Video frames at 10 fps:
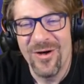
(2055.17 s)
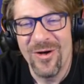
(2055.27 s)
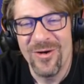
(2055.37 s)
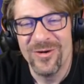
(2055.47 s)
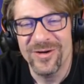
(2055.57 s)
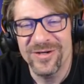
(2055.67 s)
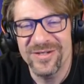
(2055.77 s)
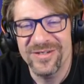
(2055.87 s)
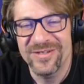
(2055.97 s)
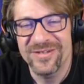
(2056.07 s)
R
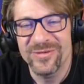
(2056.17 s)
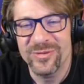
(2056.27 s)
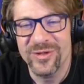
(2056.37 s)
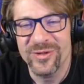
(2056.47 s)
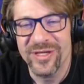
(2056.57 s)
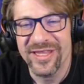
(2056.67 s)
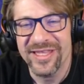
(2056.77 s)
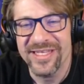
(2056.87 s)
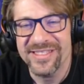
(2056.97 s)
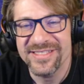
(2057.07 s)
will go like
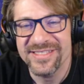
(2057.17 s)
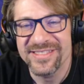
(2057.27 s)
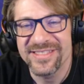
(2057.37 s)
this.